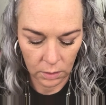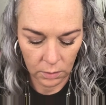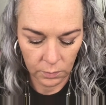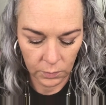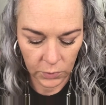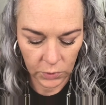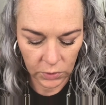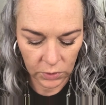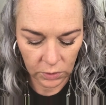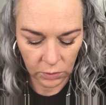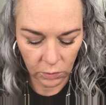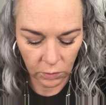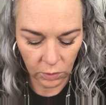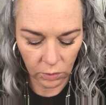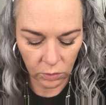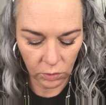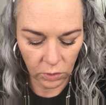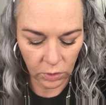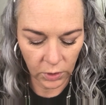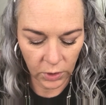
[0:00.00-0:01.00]
Let's do a
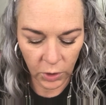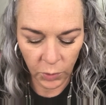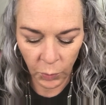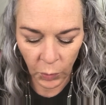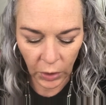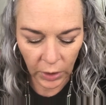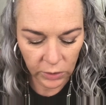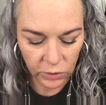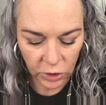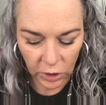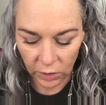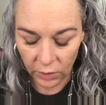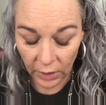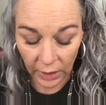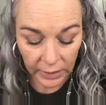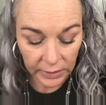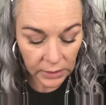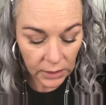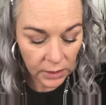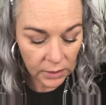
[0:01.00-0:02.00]
little clear brow gel. Now I
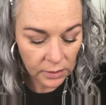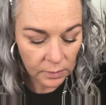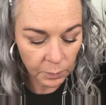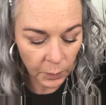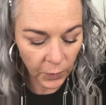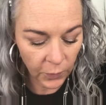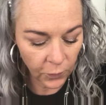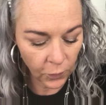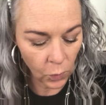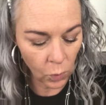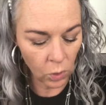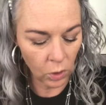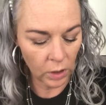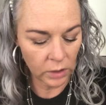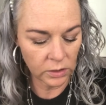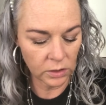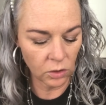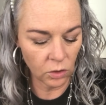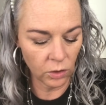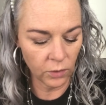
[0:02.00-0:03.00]
did, before I
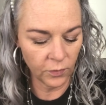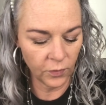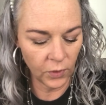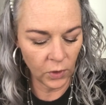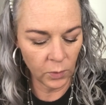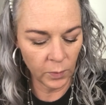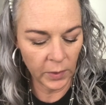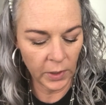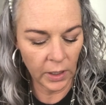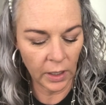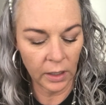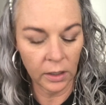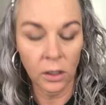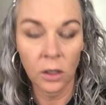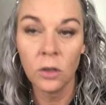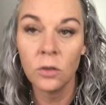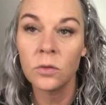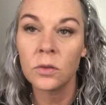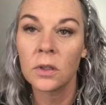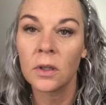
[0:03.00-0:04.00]
started filming, I
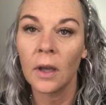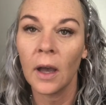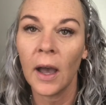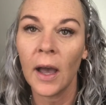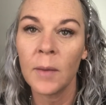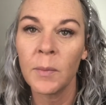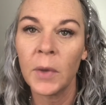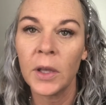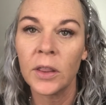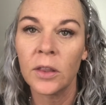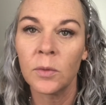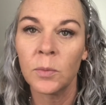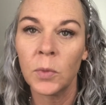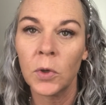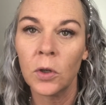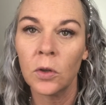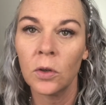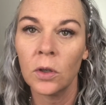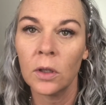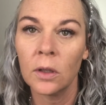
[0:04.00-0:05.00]
used the iMethod
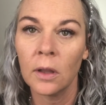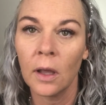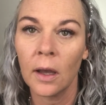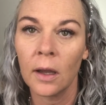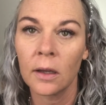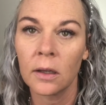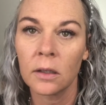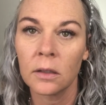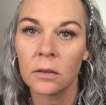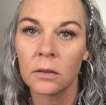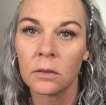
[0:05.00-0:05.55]
Beauty, like,